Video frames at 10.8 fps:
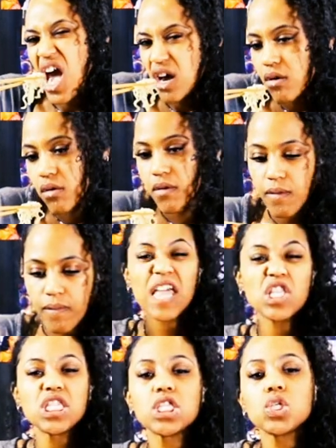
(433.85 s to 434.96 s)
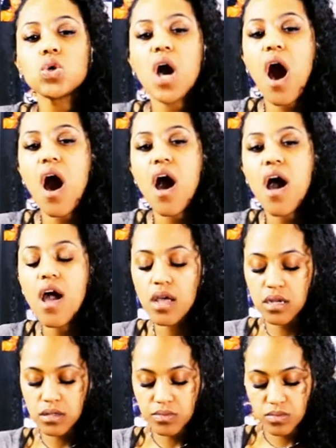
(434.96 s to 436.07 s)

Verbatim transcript: Oh, it's too hot.